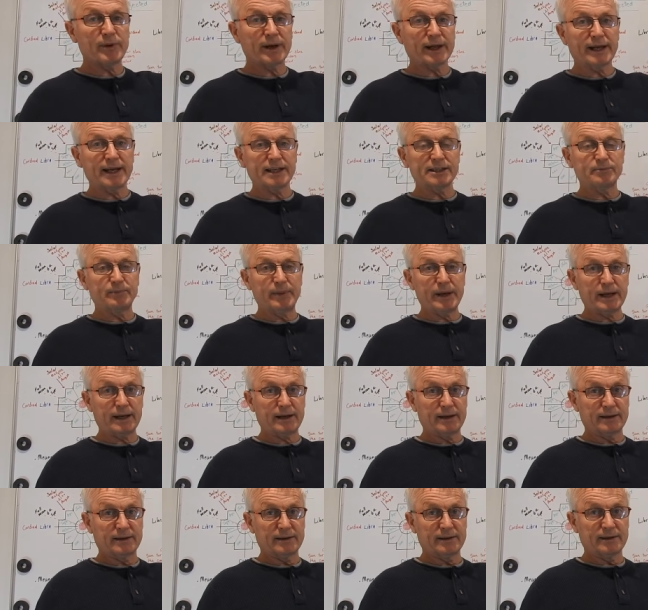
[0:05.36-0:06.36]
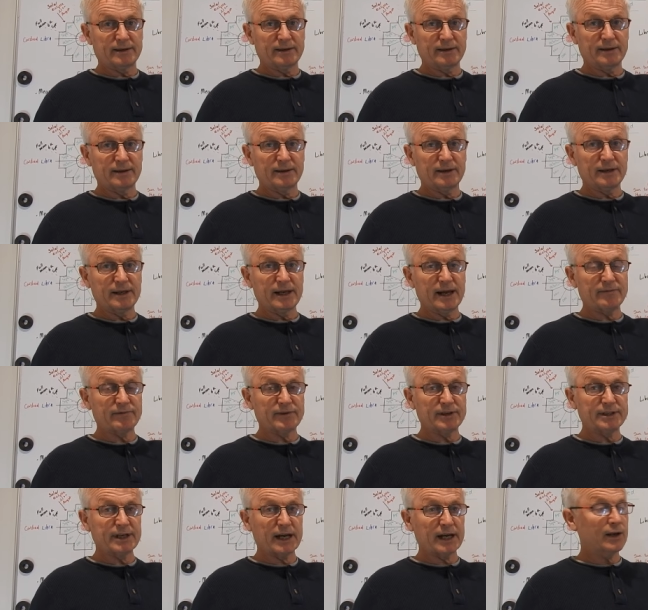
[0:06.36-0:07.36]
but it gets better you have
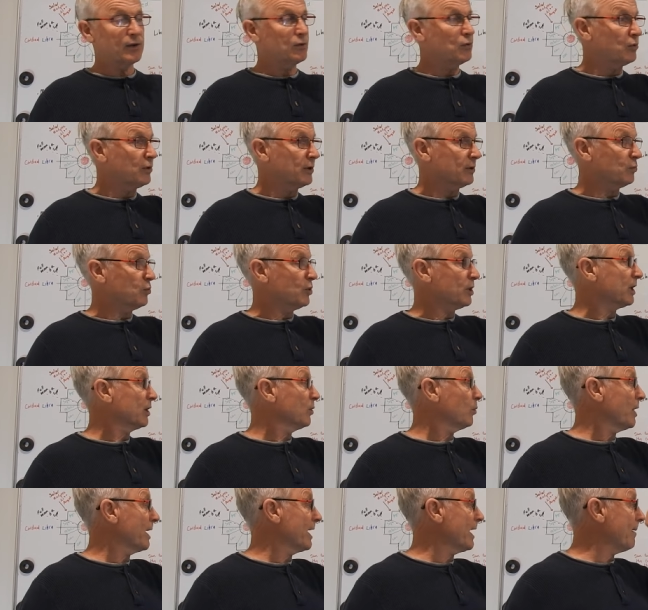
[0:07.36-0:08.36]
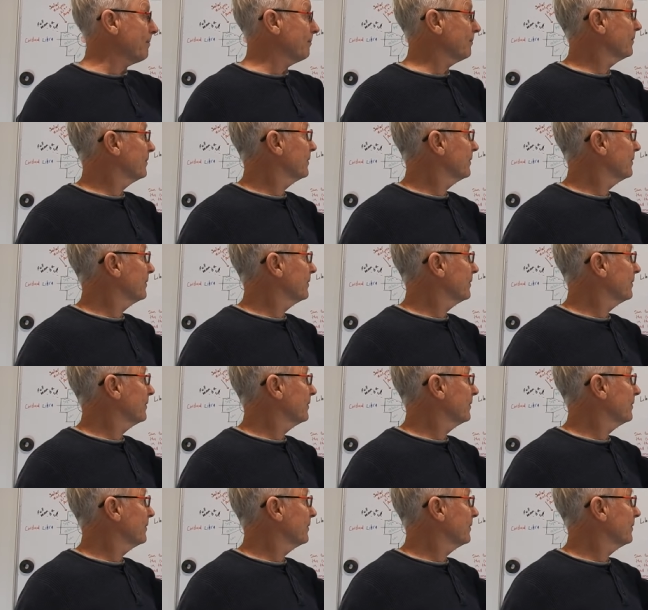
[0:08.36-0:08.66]
to take it all and work your way up